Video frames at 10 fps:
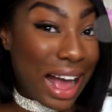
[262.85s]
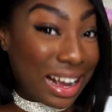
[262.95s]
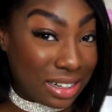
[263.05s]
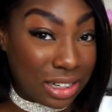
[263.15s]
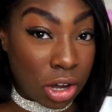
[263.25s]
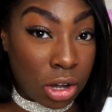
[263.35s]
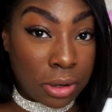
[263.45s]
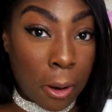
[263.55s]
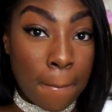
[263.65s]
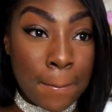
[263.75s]
agony
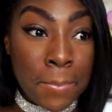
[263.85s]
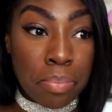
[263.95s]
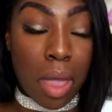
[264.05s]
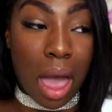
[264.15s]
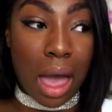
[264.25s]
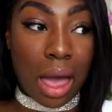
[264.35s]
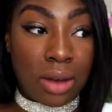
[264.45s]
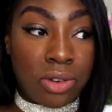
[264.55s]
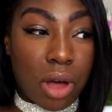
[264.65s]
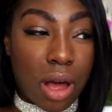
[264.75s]
aunt.
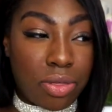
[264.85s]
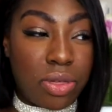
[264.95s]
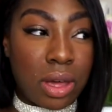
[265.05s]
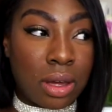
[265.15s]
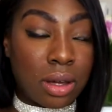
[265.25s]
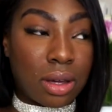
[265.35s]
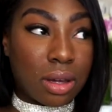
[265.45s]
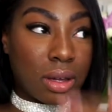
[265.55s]
And I think